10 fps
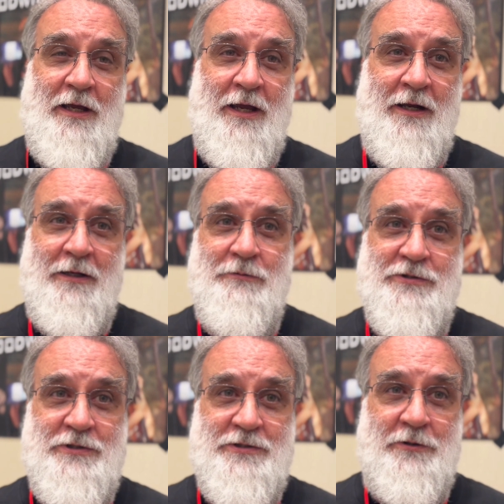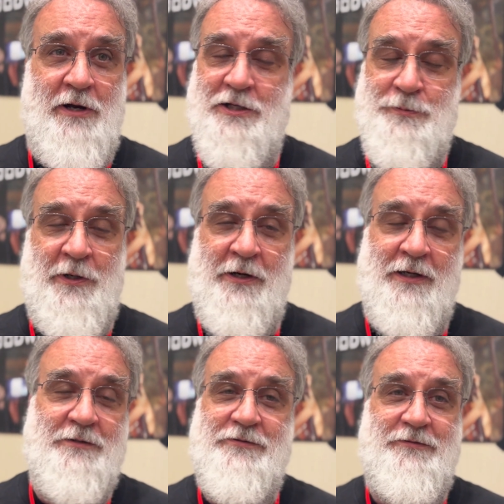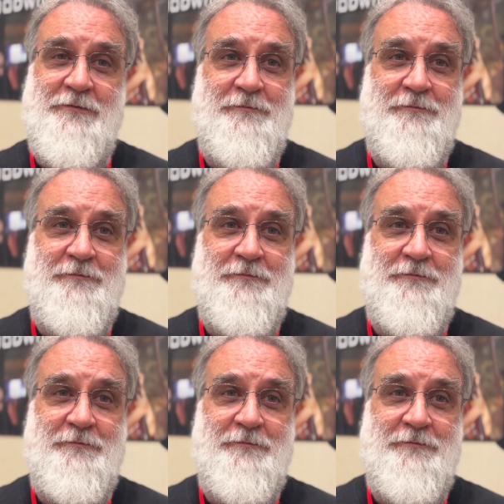and it was just a great experience.